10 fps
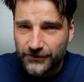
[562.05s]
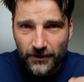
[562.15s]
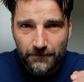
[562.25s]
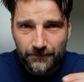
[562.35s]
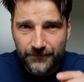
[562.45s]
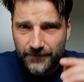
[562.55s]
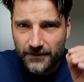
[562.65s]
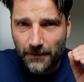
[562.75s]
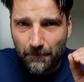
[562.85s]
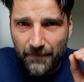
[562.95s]
So
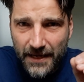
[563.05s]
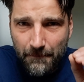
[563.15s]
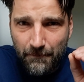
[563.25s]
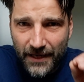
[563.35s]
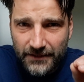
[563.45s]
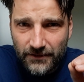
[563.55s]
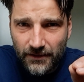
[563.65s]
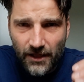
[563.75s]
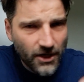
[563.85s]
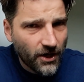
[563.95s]
the big
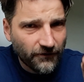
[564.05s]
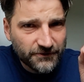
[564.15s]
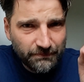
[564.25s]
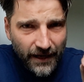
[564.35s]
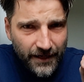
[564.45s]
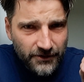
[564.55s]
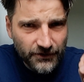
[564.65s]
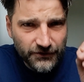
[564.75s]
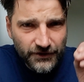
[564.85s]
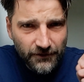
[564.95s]
battle of spiders
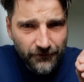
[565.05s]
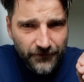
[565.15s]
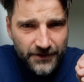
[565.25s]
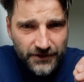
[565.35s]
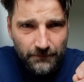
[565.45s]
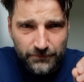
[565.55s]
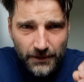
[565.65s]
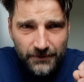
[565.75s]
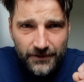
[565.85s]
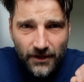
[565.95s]
and silverfish had
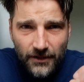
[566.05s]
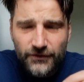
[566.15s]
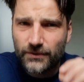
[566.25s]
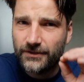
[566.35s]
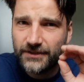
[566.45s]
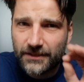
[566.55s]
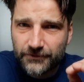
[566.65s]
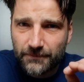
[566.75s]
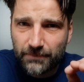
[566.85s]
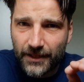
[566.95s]
probably gone to a
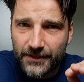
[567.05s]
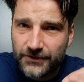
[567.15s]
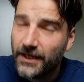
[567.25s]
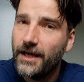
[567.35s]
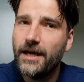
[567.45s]
different place,